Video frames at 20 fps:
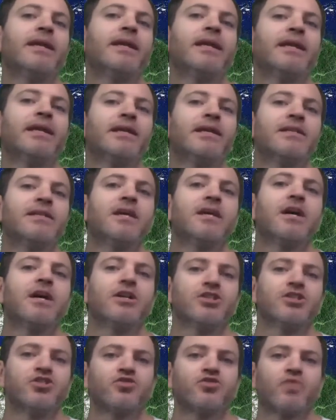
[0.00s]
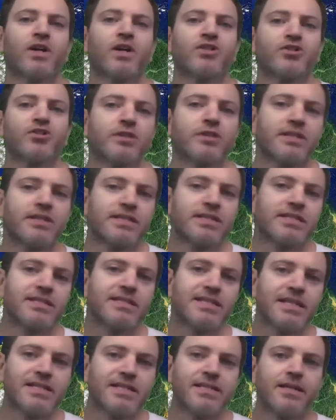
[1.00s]
It is a structure, a
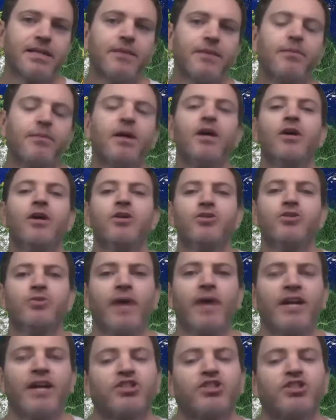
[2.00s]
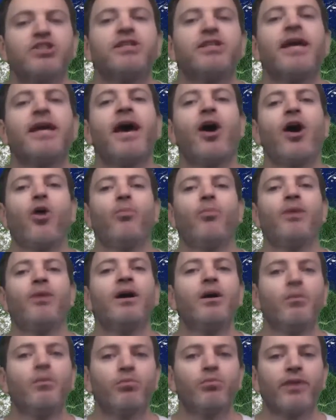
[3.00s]
system to actually help
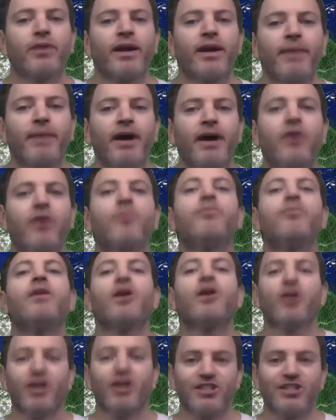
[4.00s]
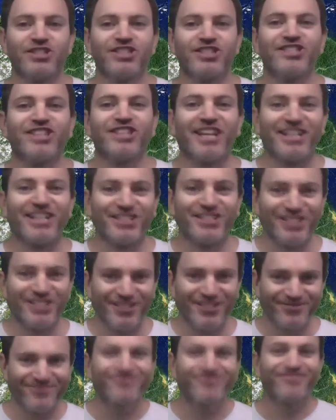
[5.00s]
bring about conscious change.
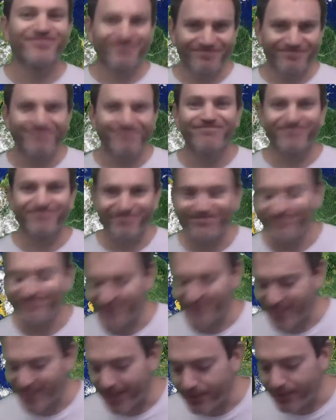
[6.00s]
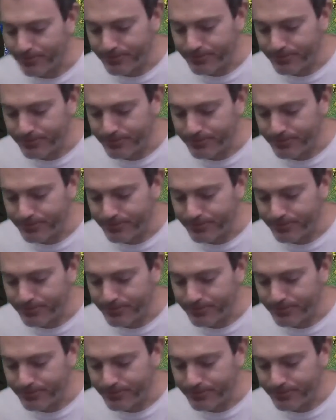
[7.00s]
Okay.